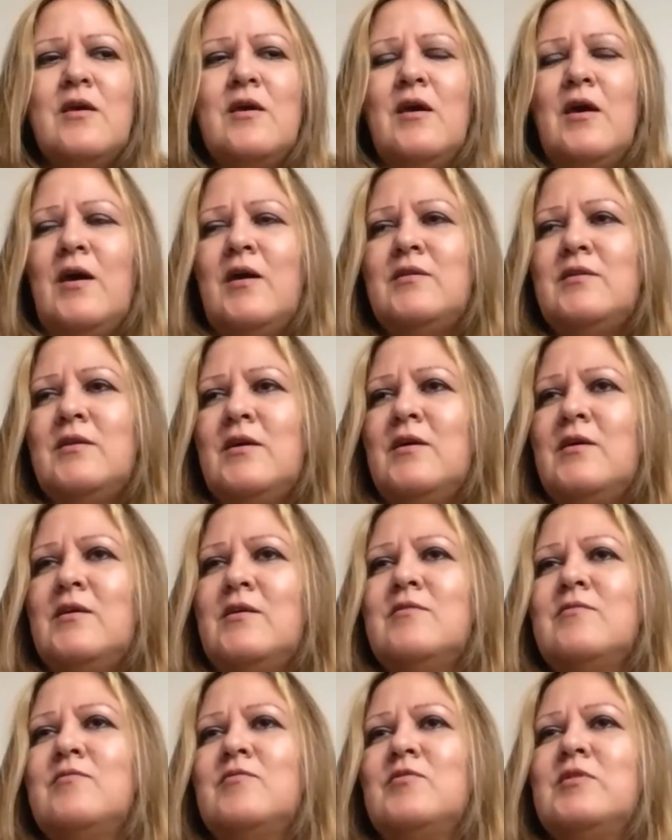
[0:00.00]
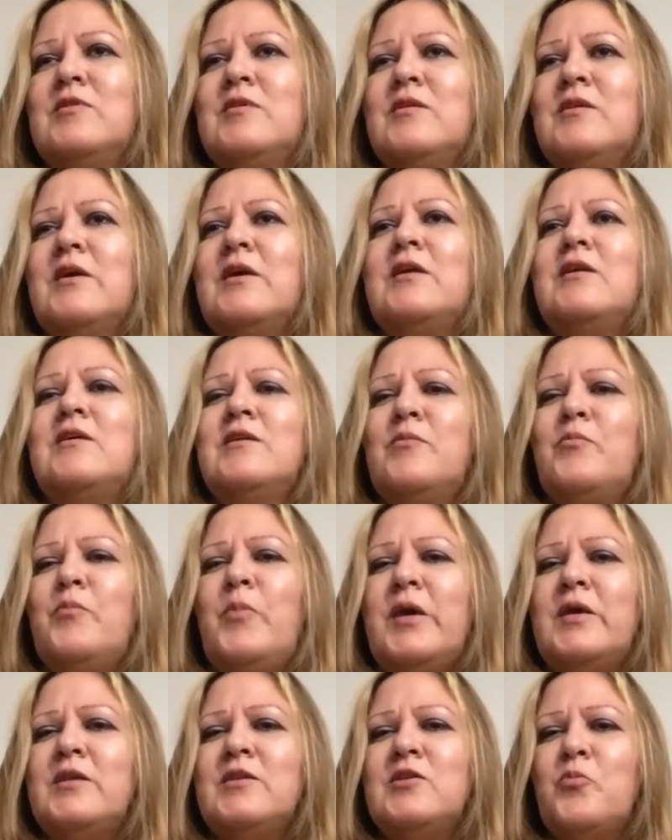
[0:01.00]
And then the lady that
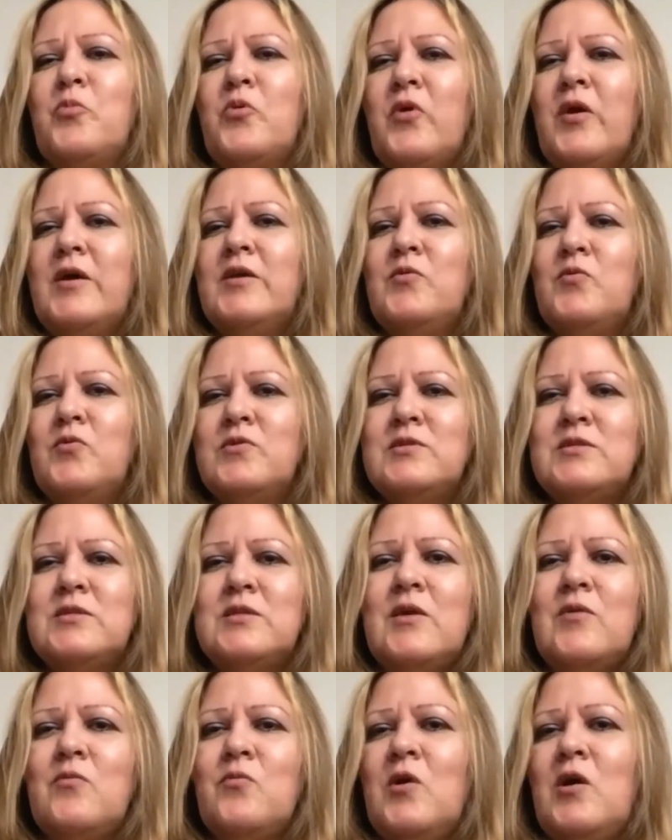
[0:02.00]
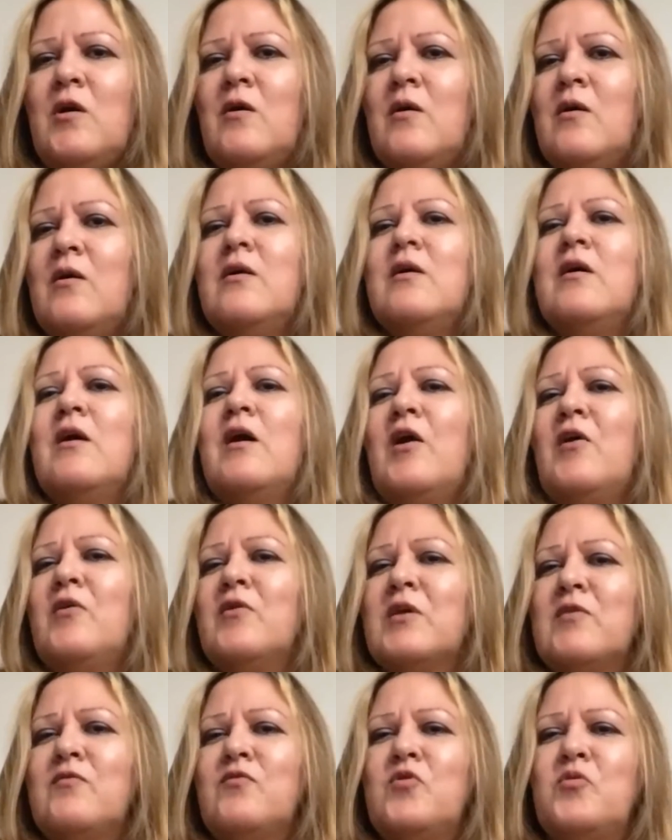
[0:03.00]
baked the bread would say, well, I'll
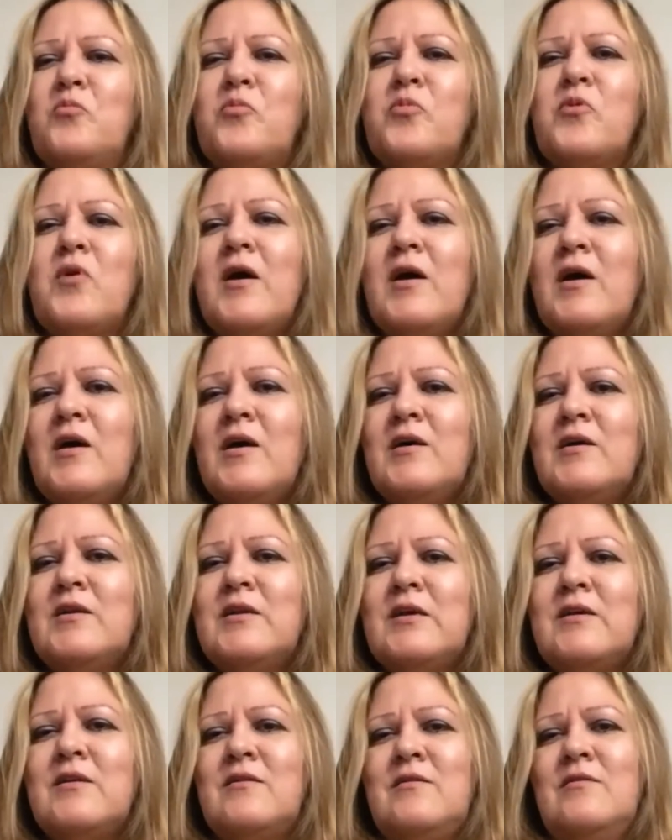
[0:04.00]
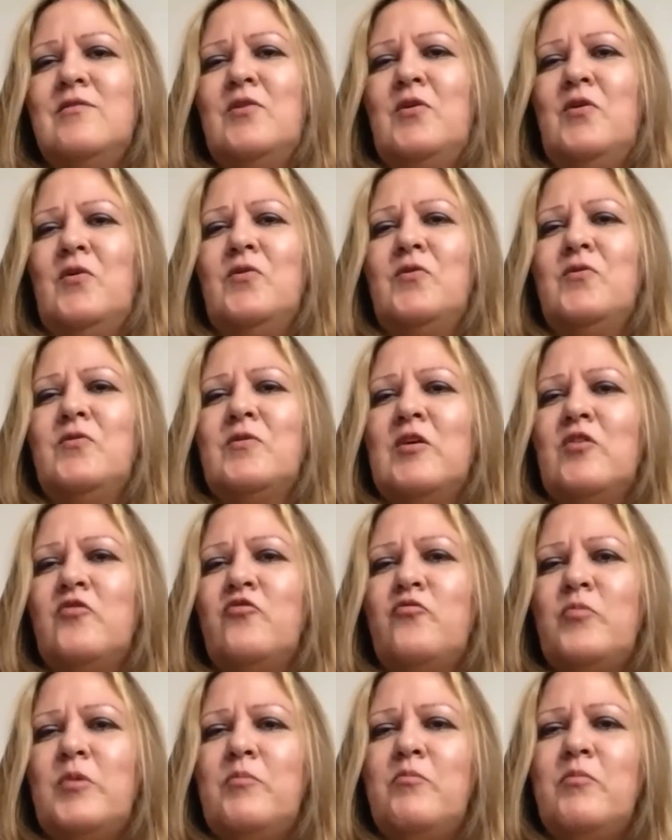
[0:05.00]
give you bread and you give
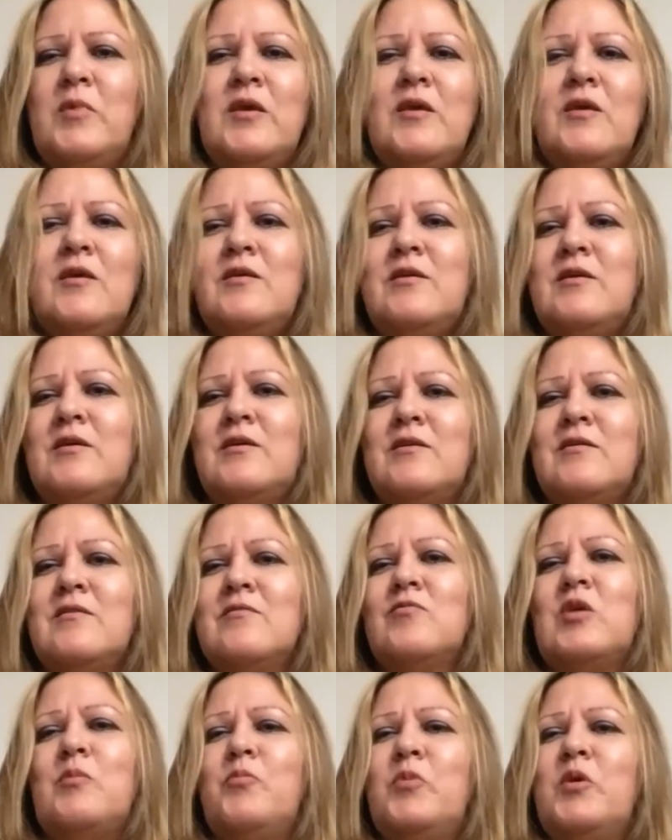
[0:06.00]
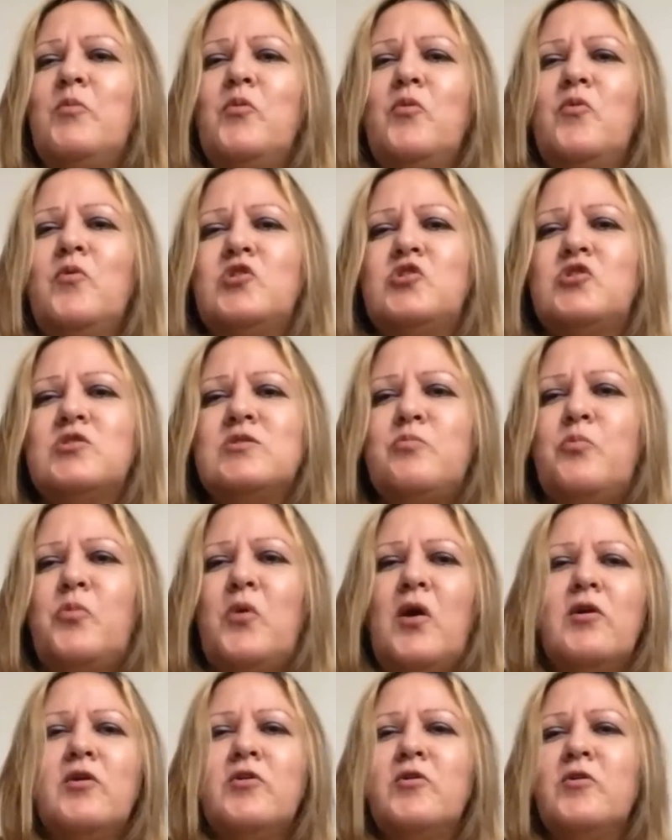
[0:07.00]
me meat, and people would just
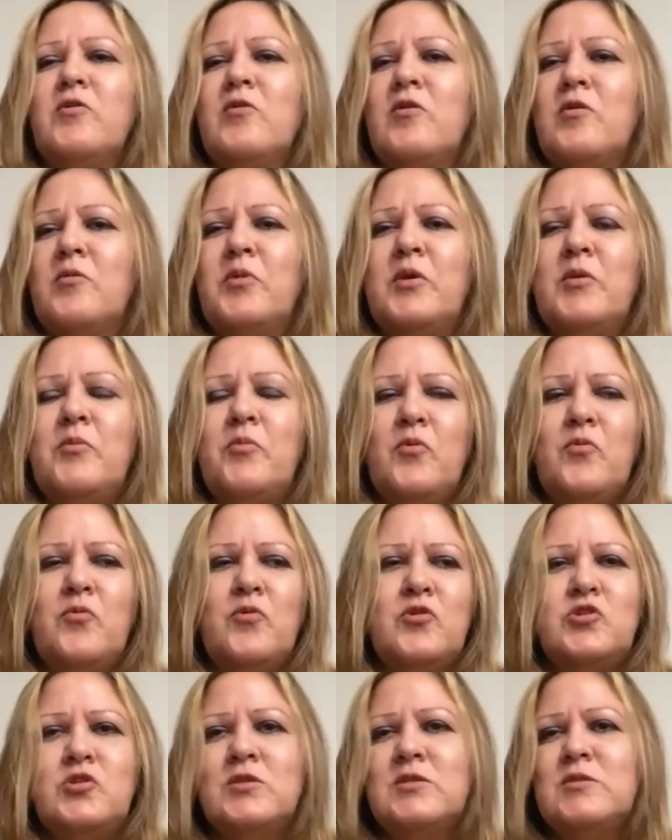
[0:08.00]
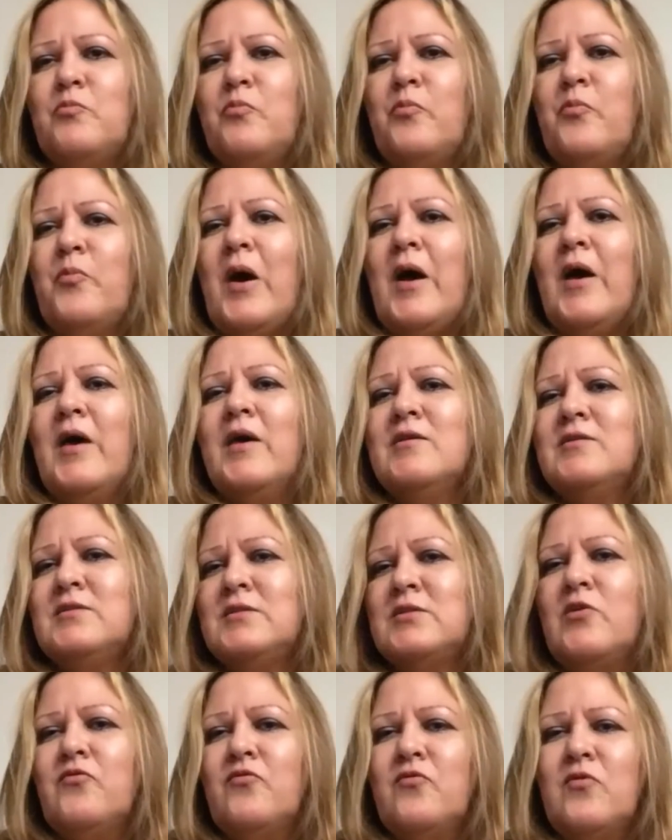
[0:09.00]
barter or people would just buy
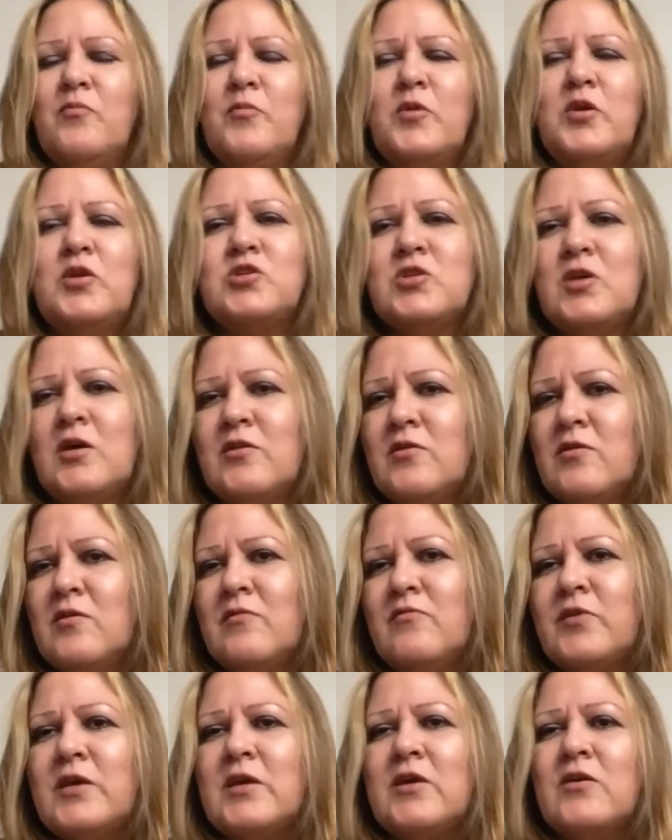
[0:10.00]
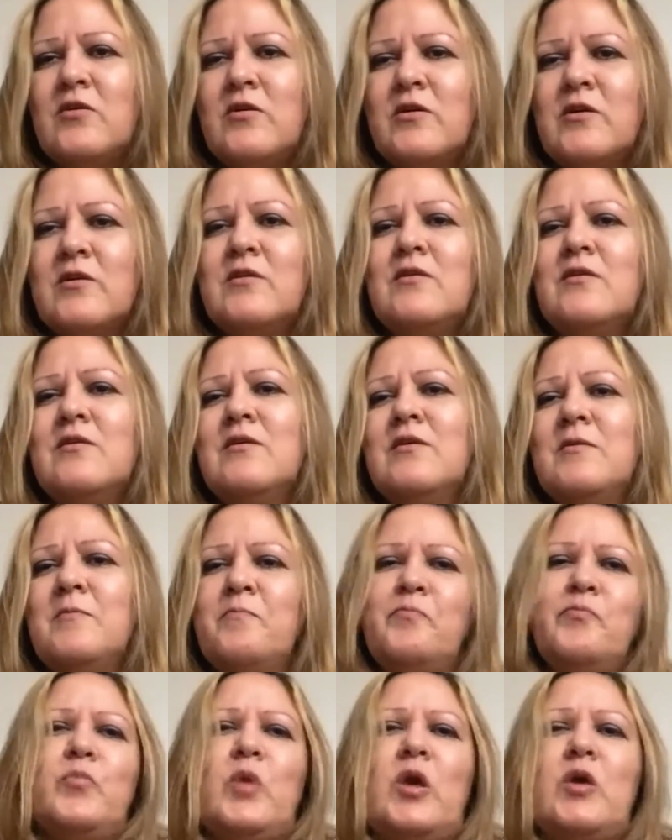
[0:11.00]
stuff from each other if they could.
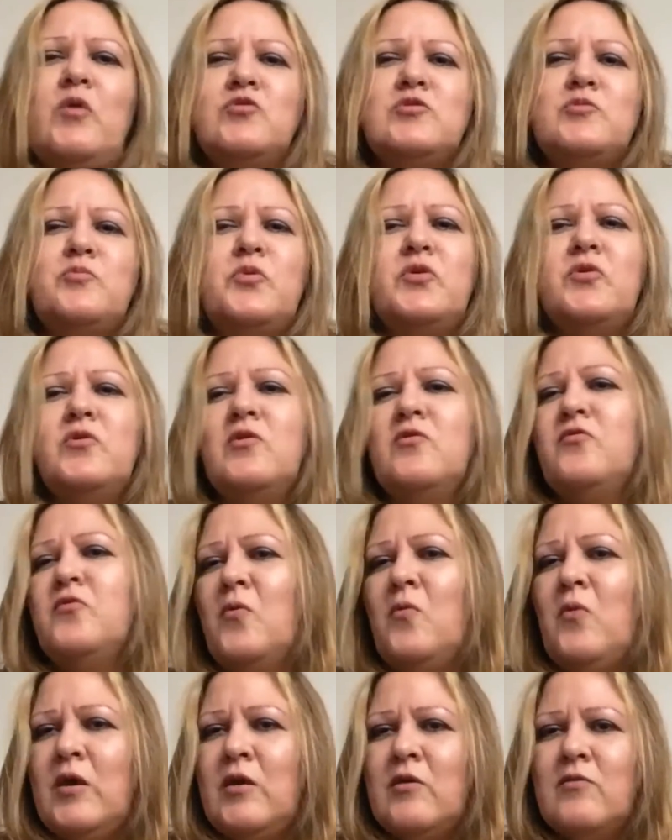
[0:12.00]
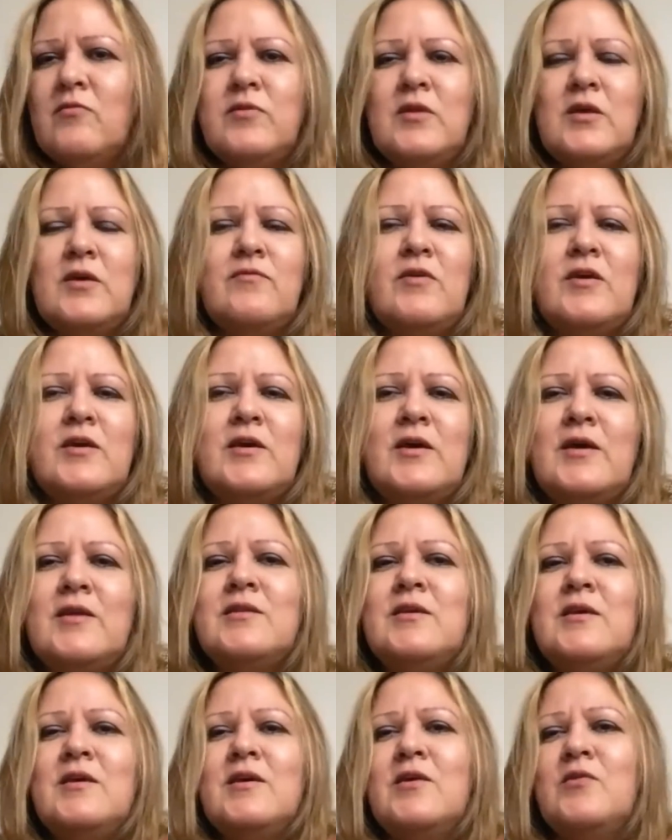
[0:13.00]
It was a beautiful way of living. I
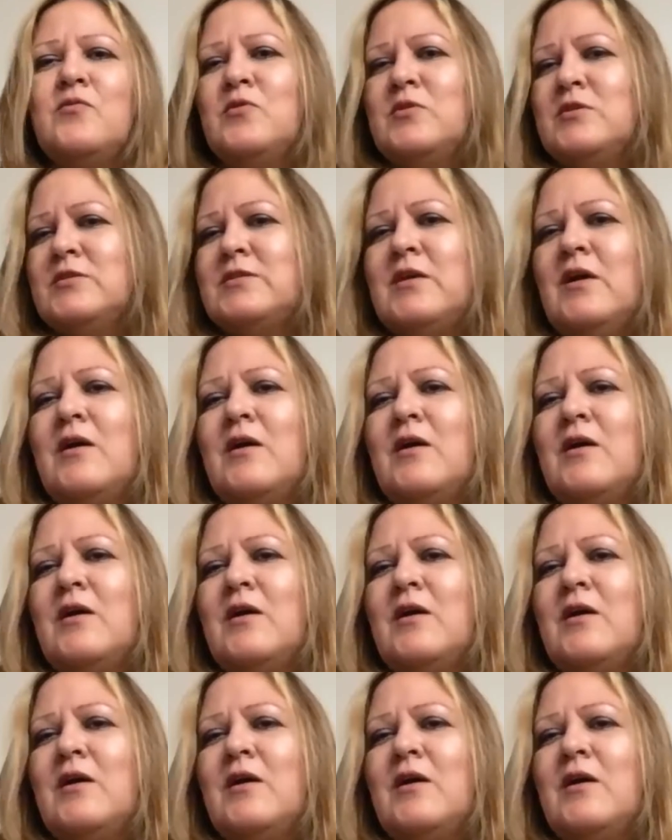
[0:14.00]
think it was